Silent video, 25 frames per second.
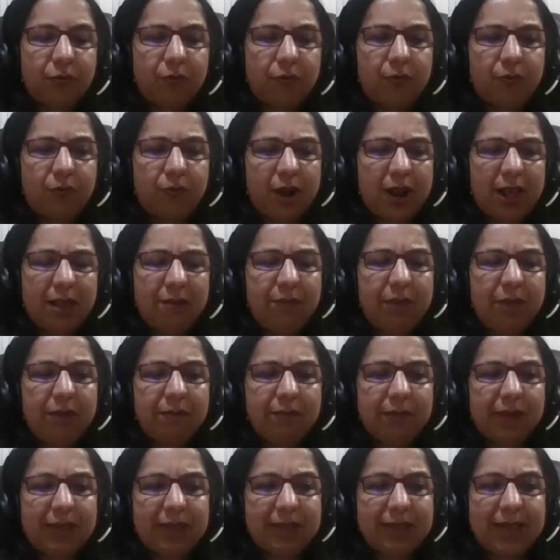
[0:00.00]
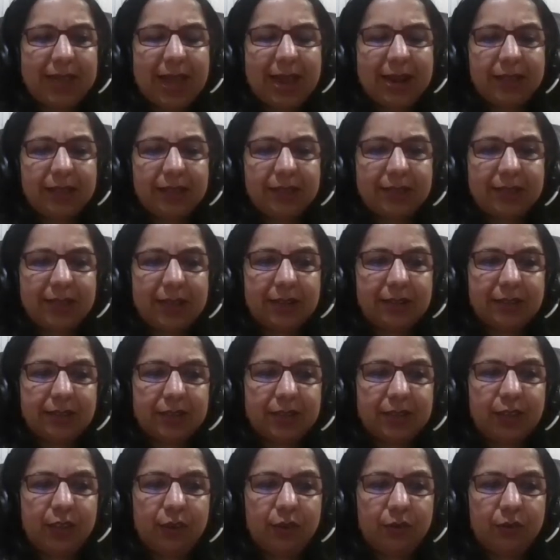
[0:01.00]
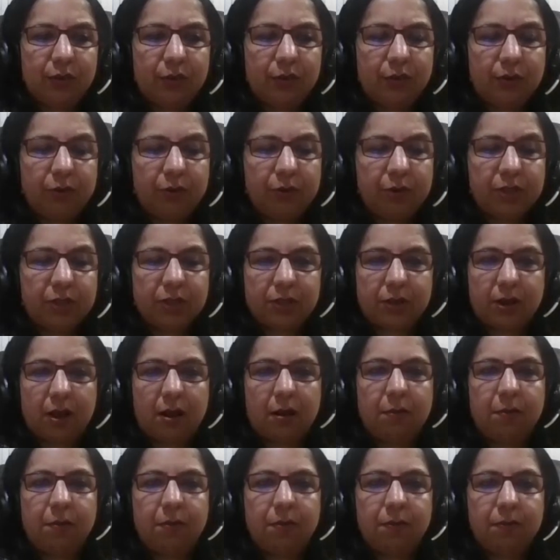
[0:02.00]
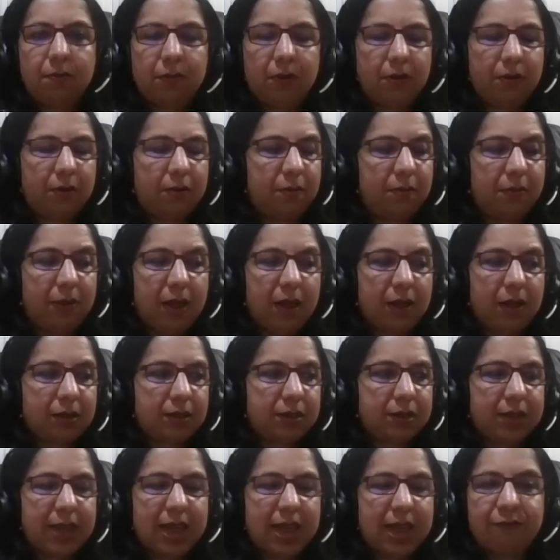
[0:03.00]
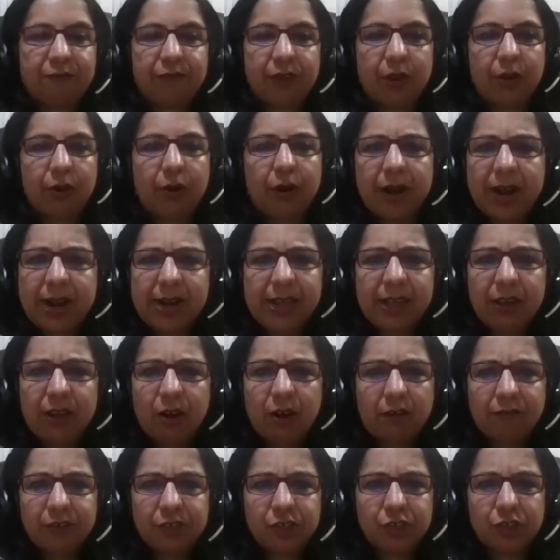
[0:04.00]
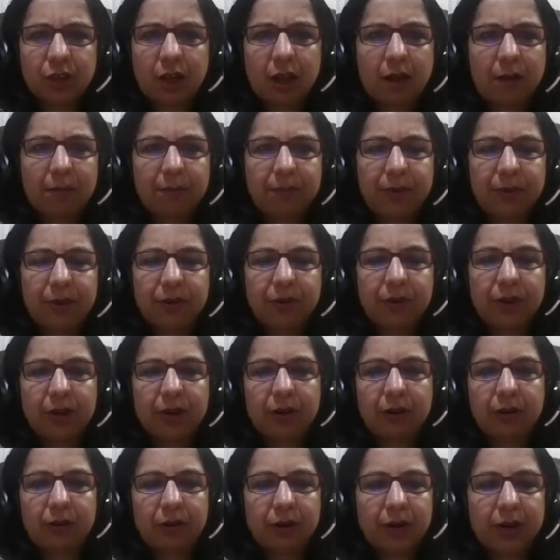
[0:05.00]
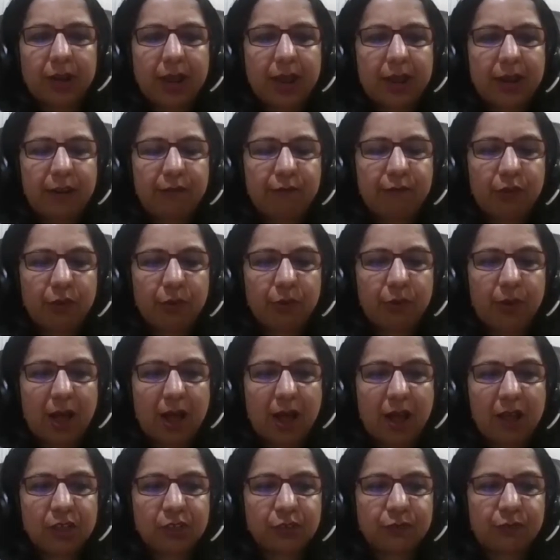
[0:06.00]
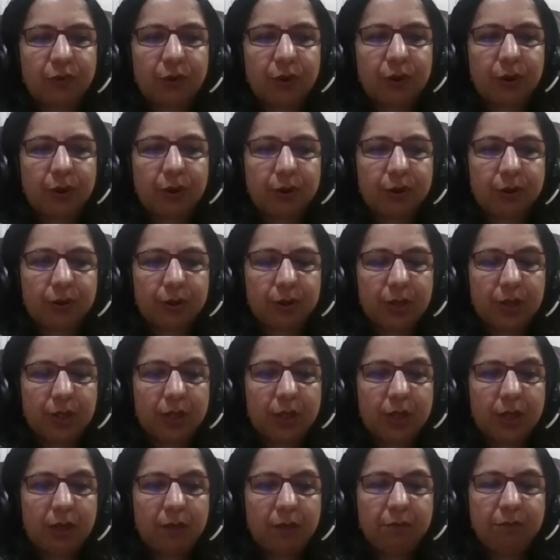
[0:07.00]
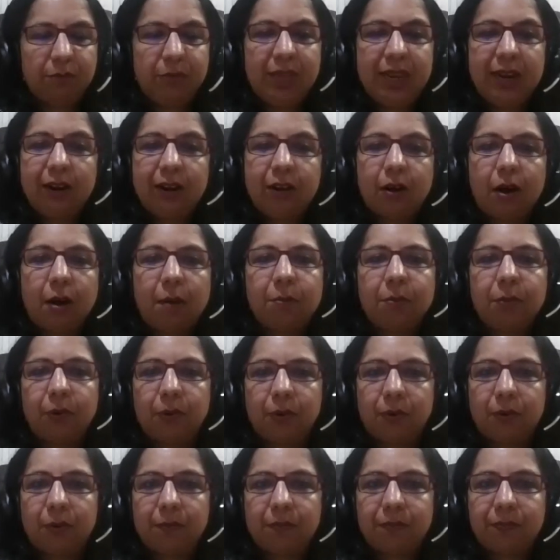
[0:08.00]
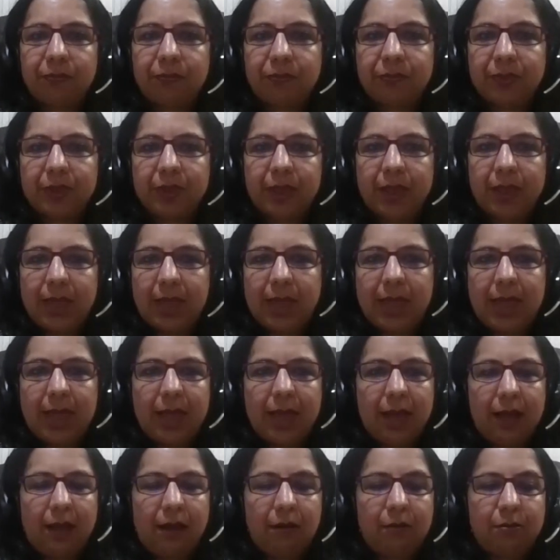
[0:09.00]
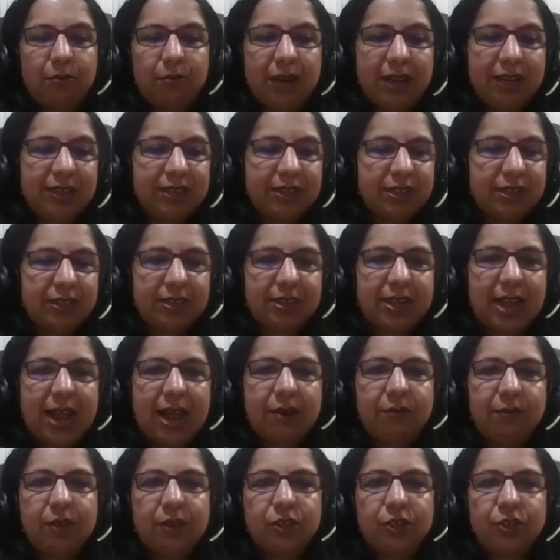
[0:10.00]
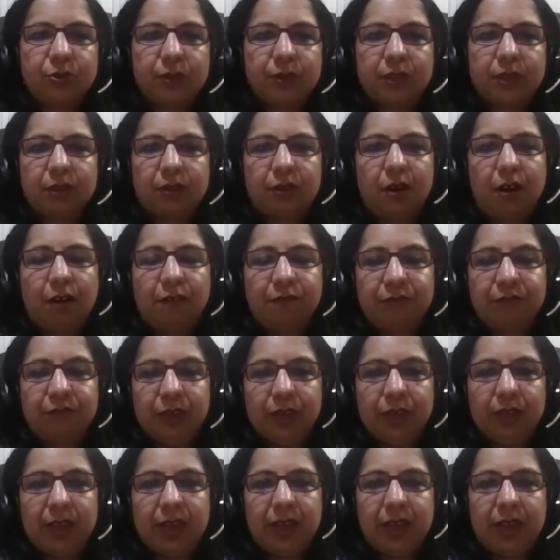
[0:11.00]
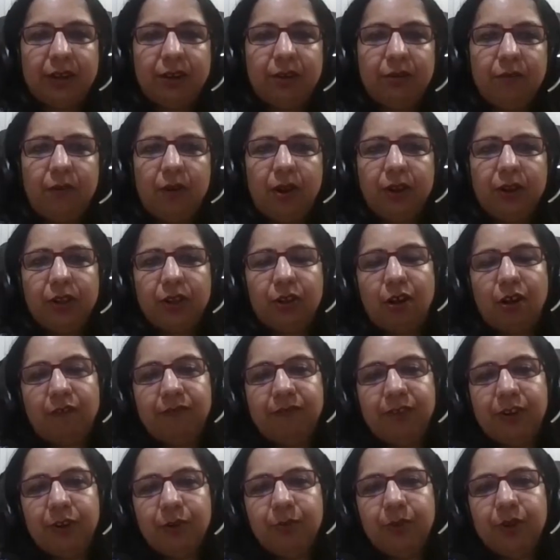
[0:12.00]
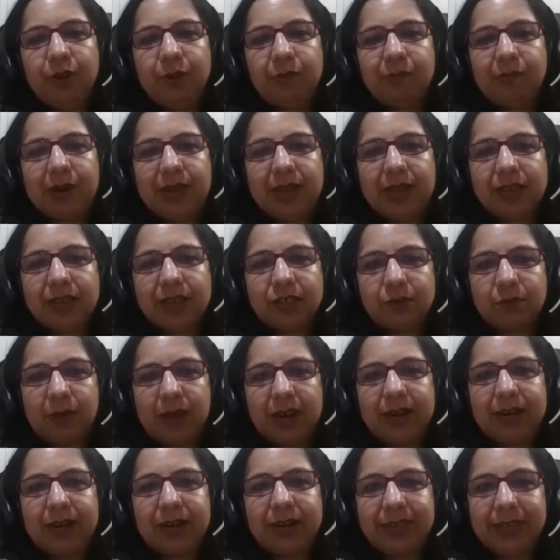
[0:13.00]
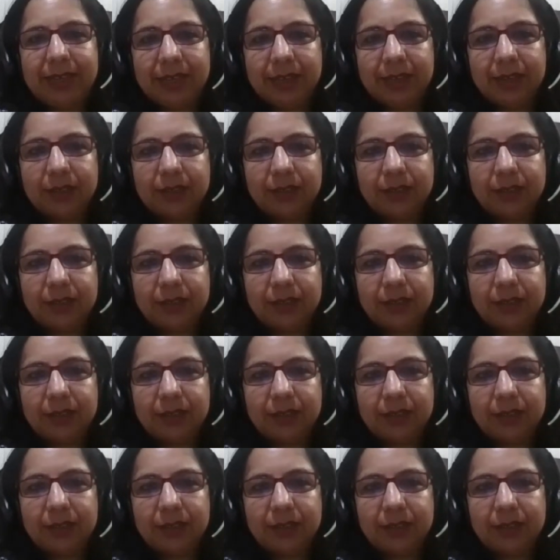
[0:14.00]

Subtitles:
what I mean by that is, let's say you go to a Starbucks cafe or any coffee shop, in Korea, and if you ask for a meal combo, let's say a sandwich with a coffee, and you want the coffee to be replaced by tea,